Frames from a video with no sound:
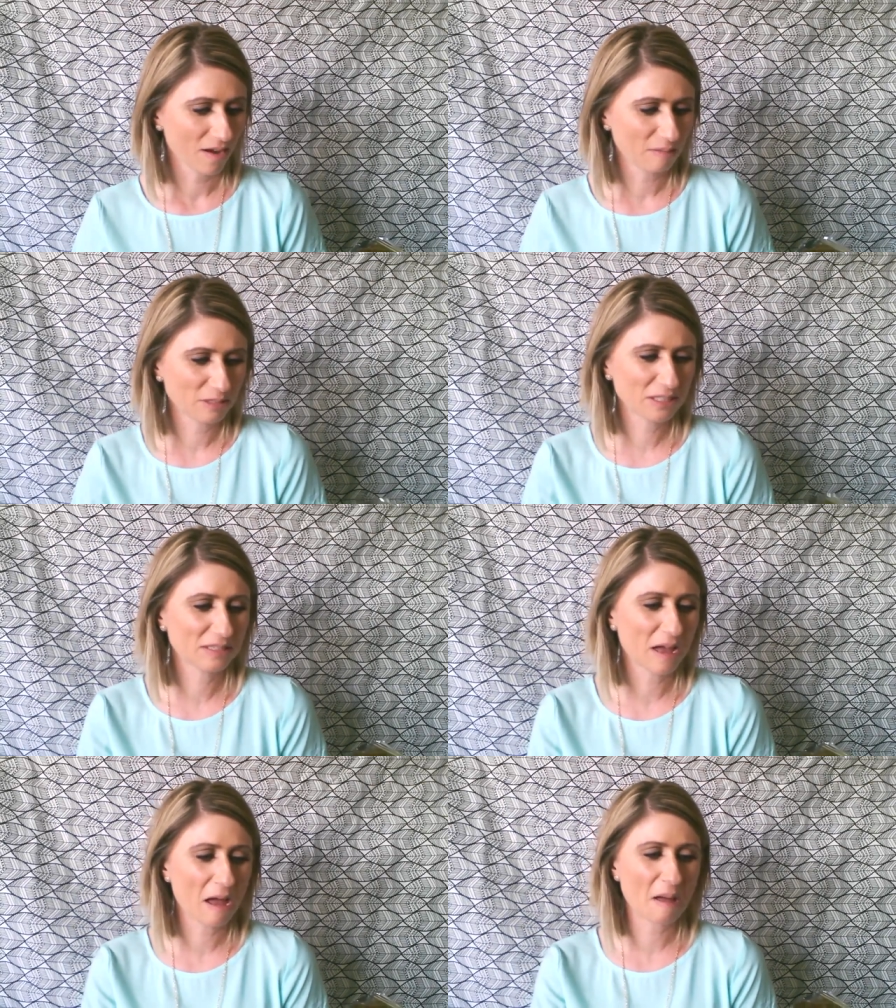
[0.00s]
I'm just
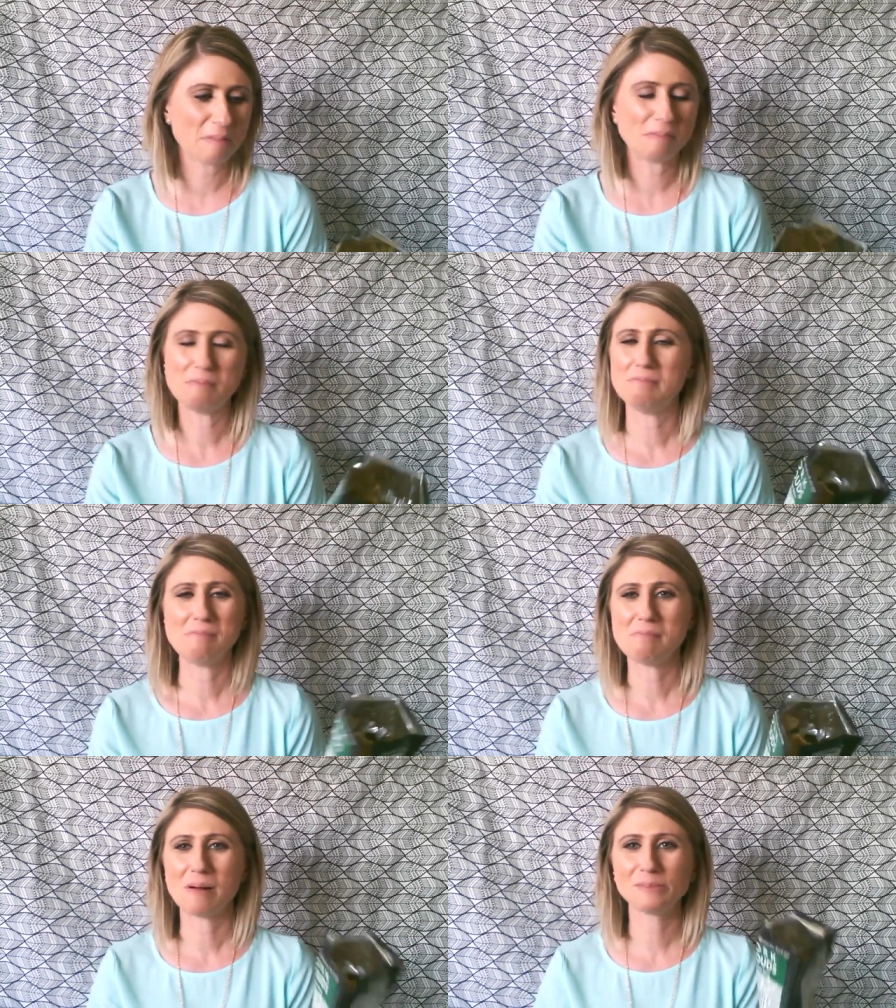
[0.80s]
not,
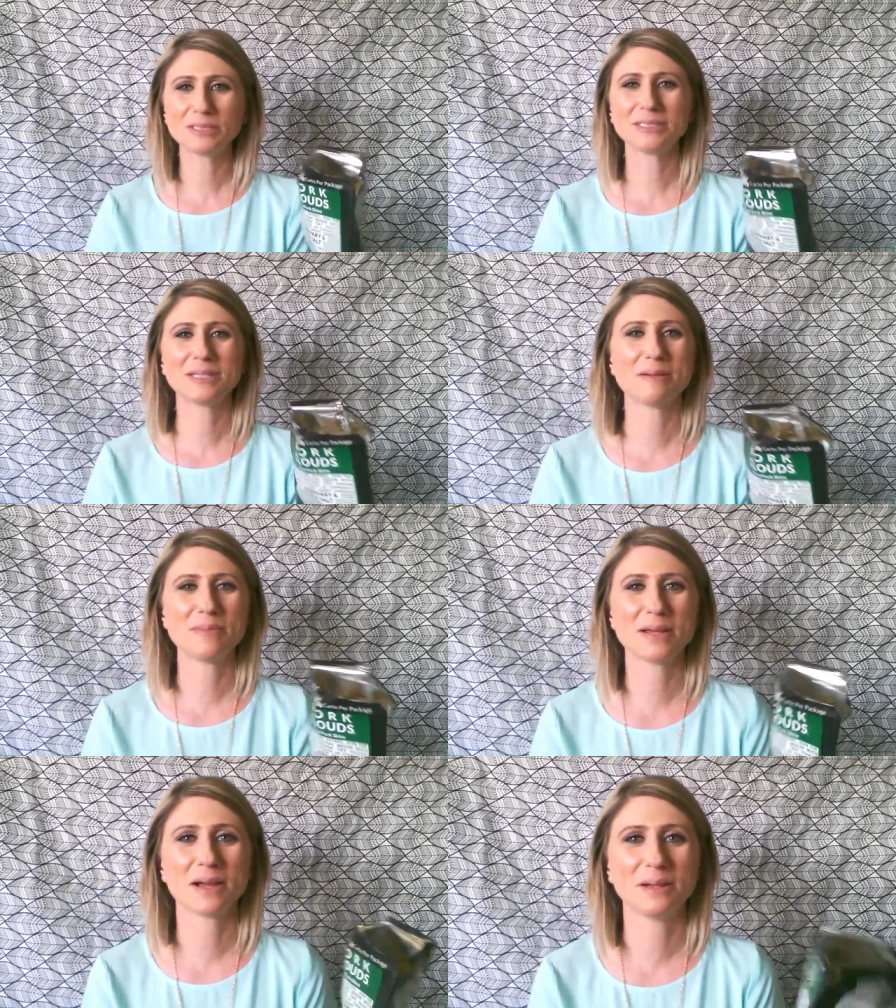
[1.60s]
I'm just not
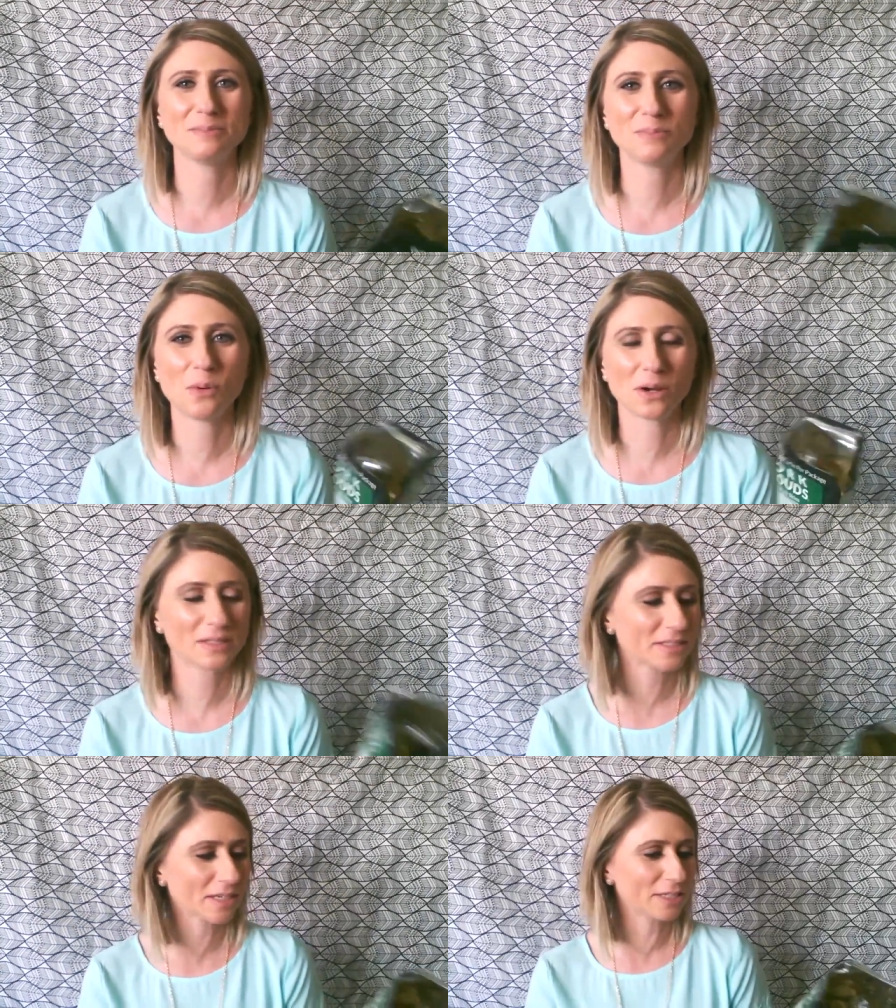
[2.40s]
big on
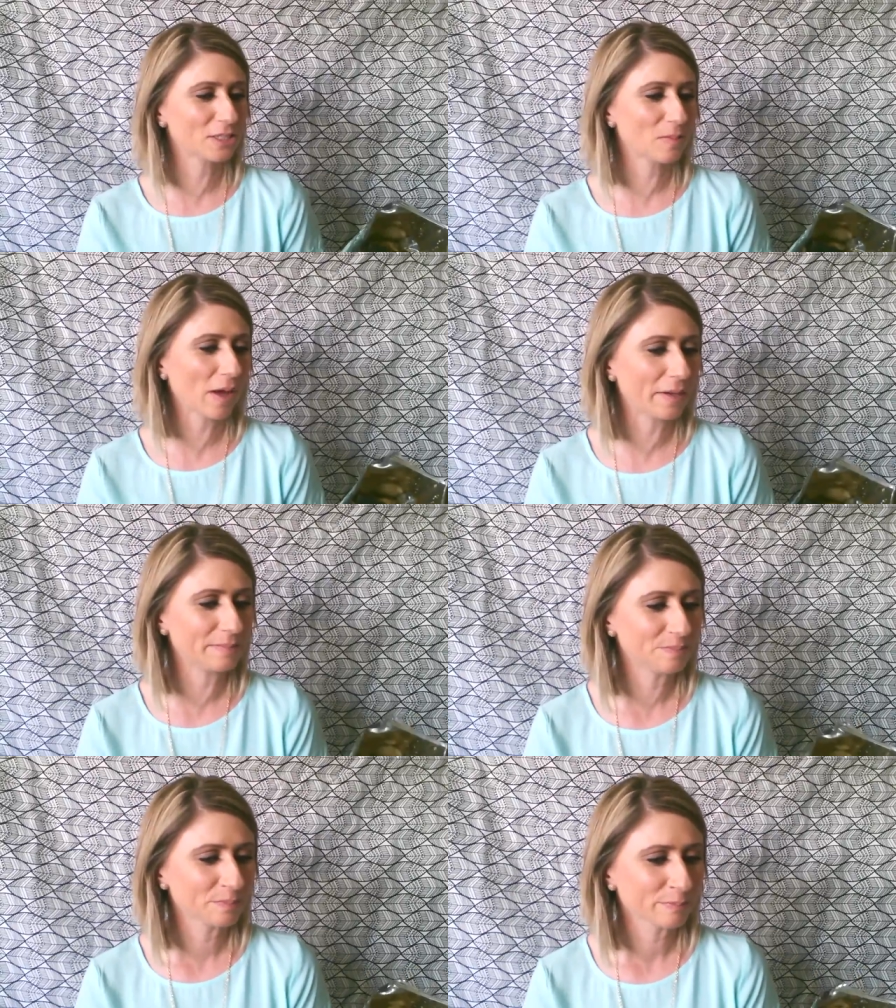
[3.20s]
pork skins, but